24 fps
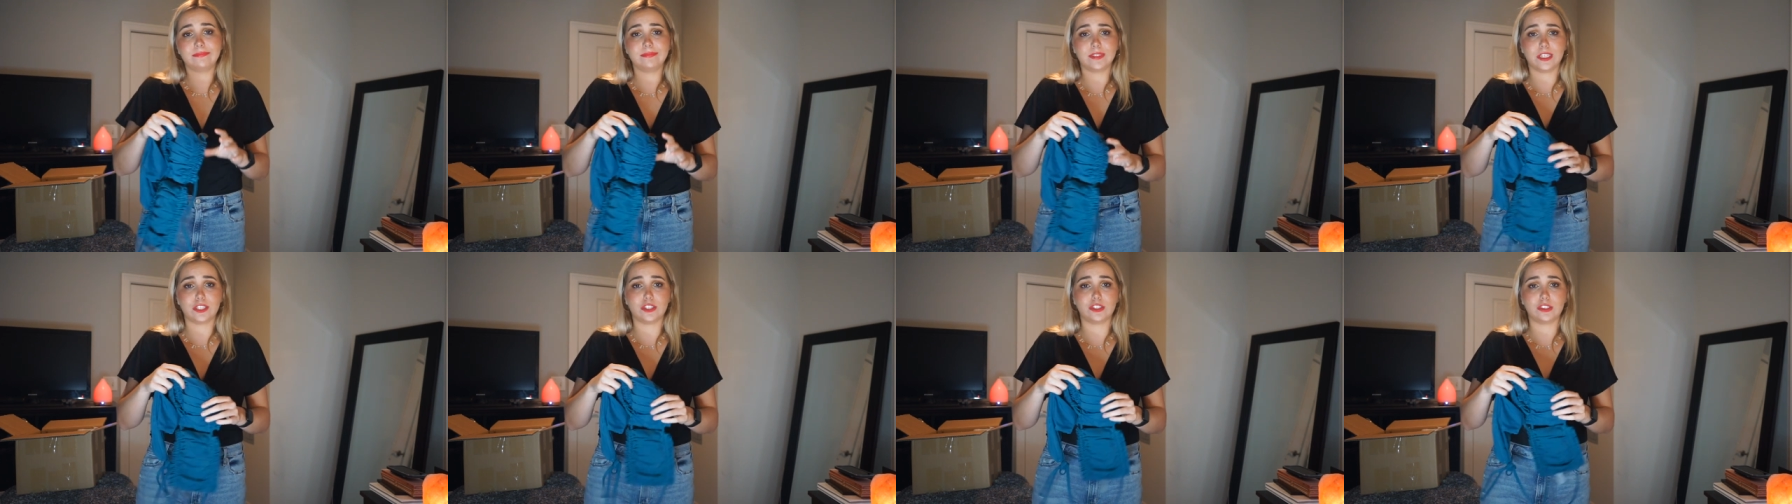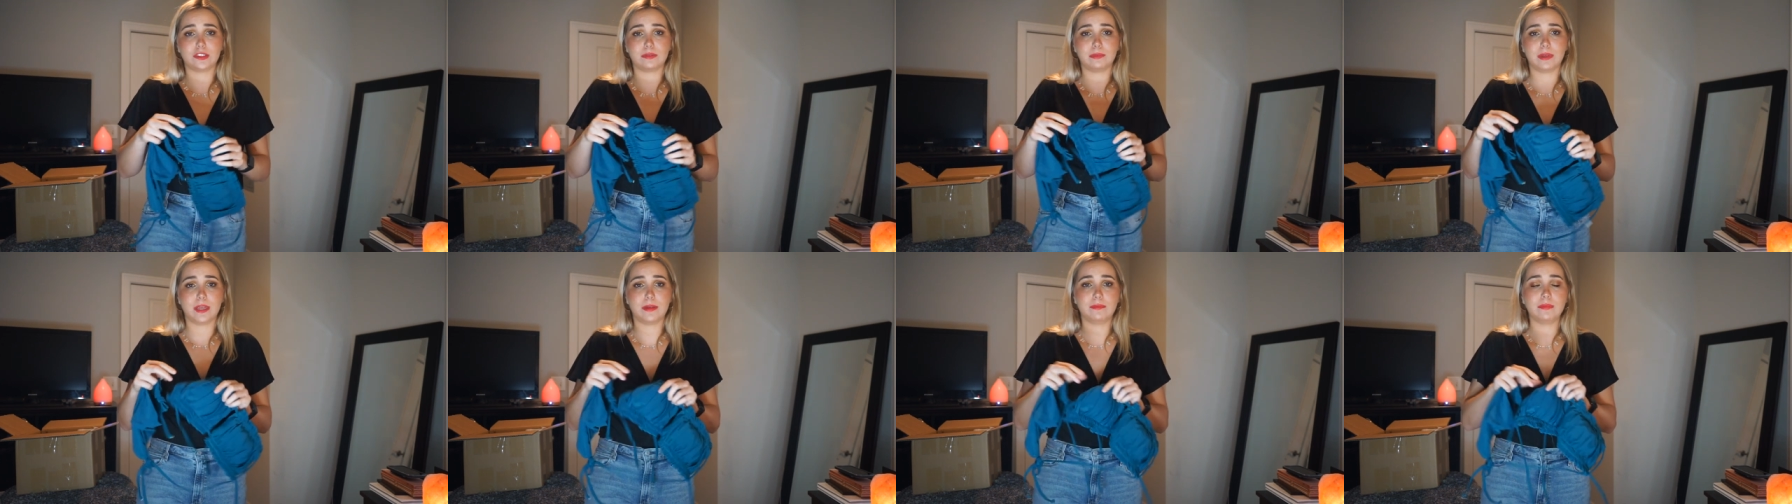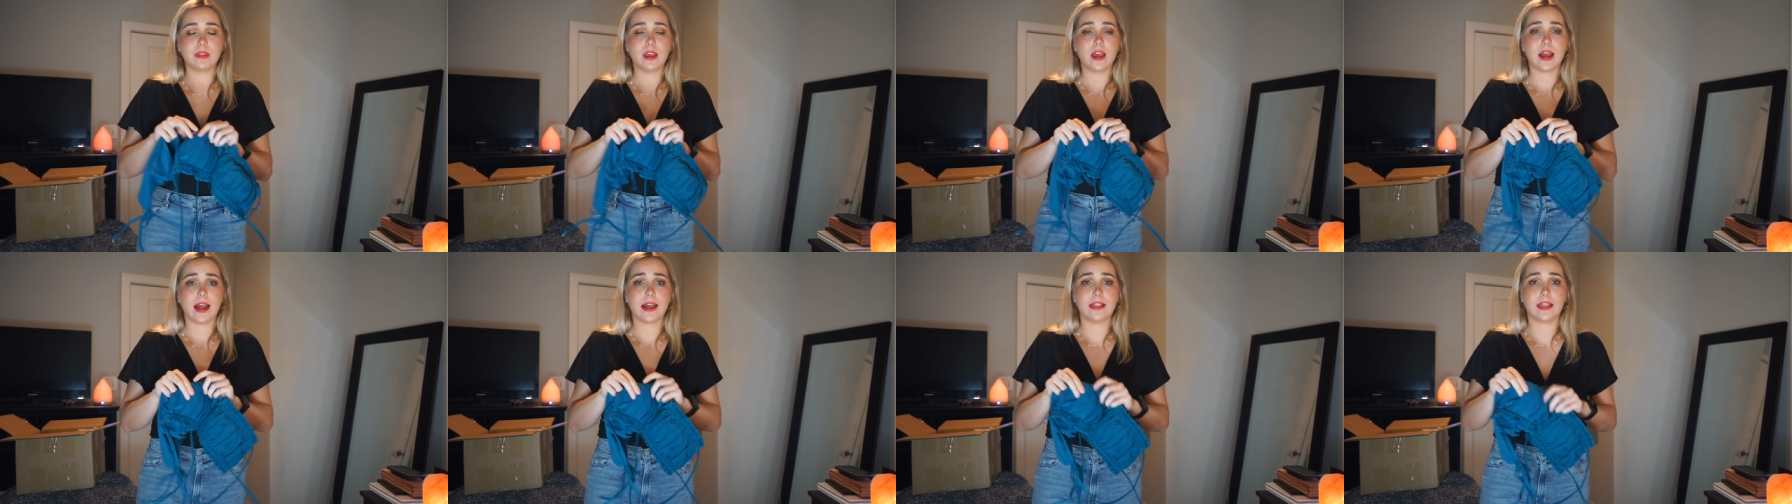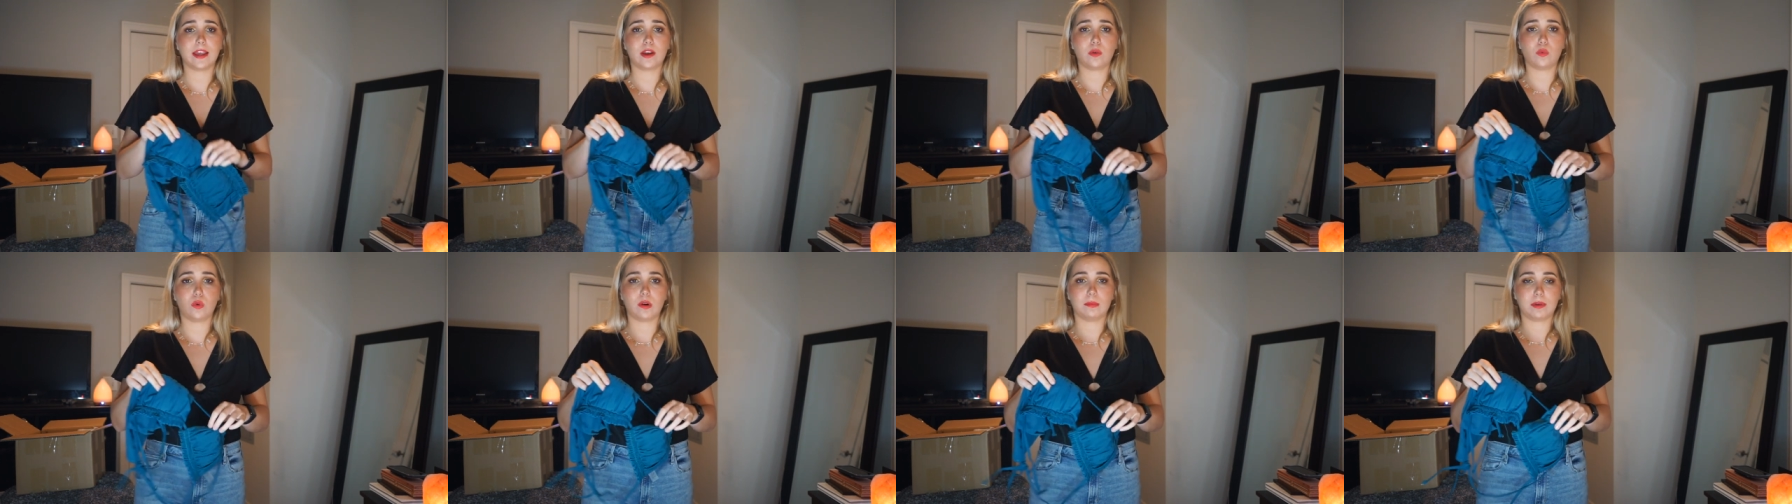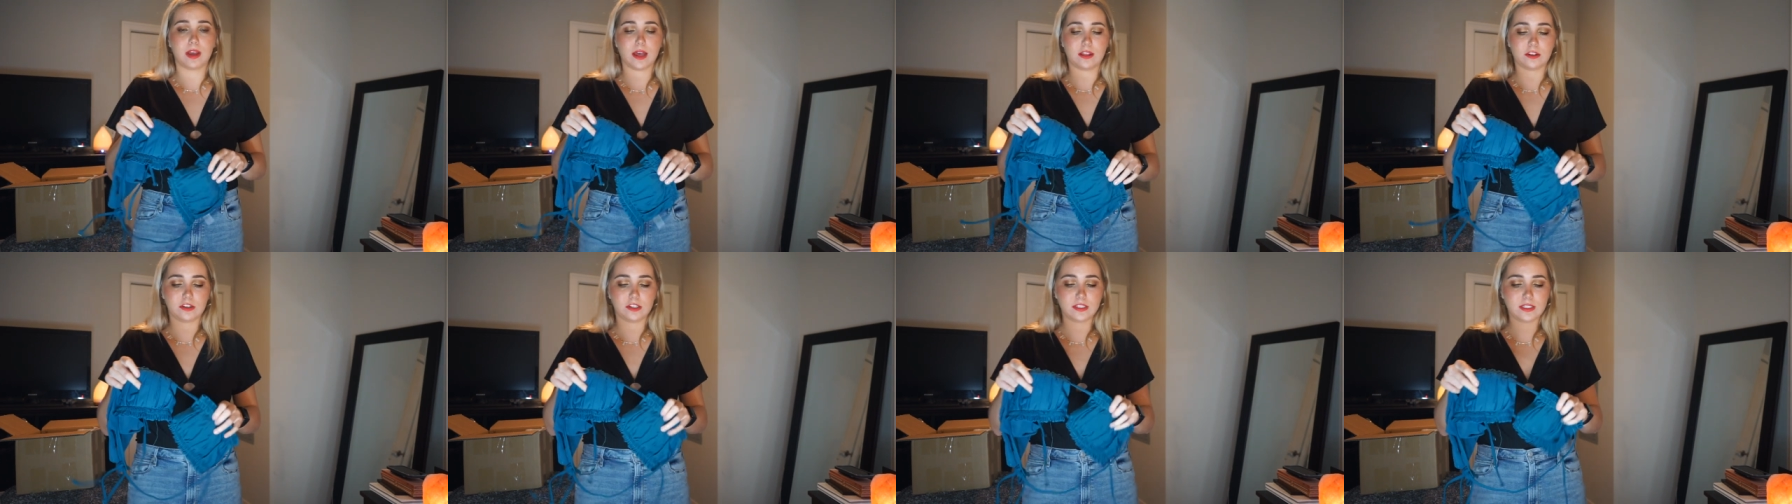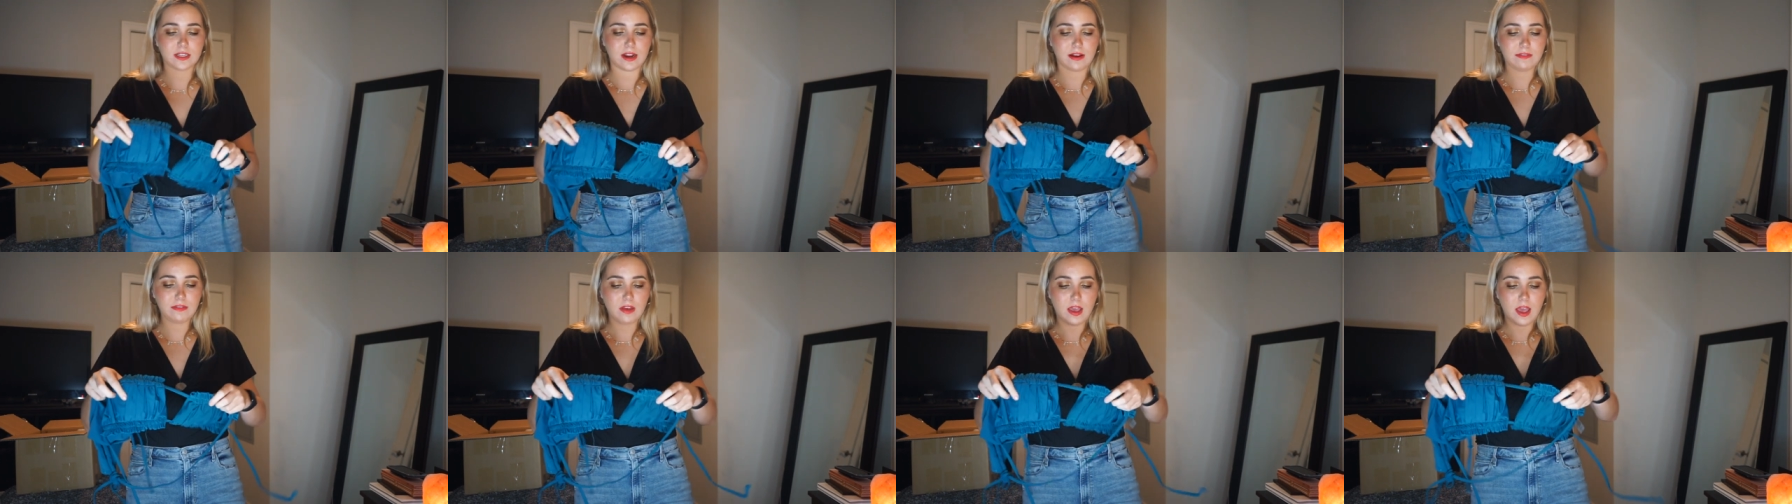That's just me. I like warm colored
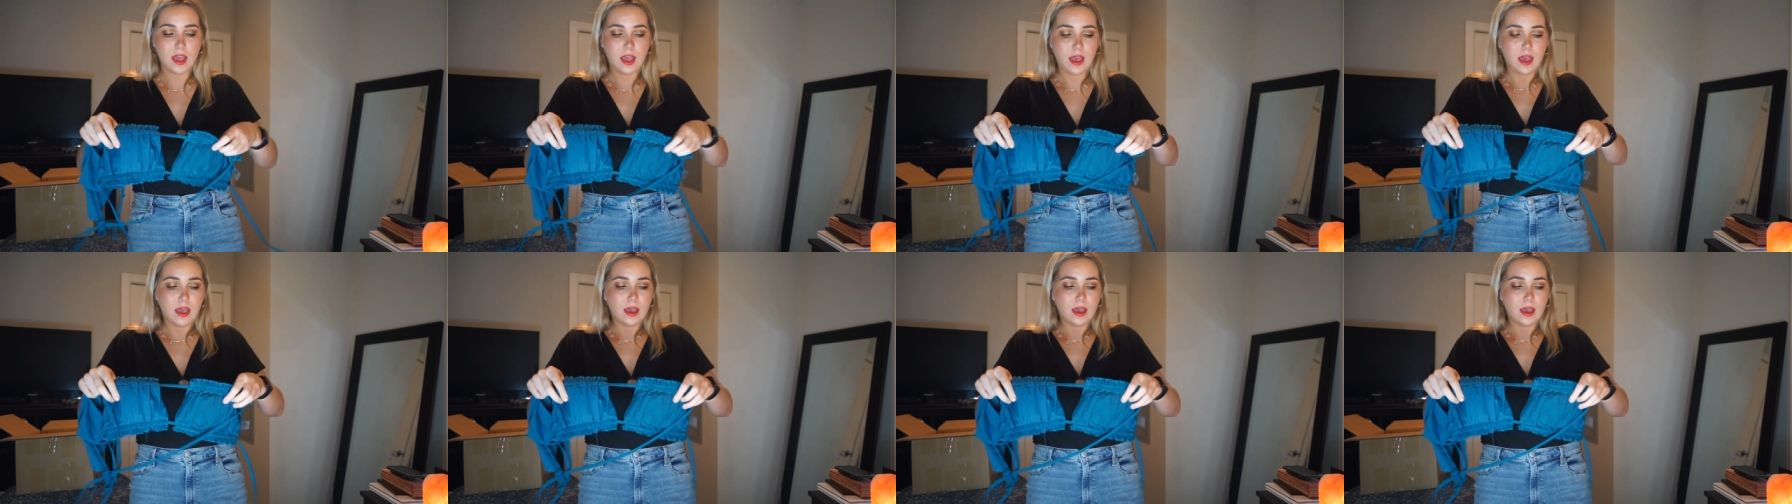stuff.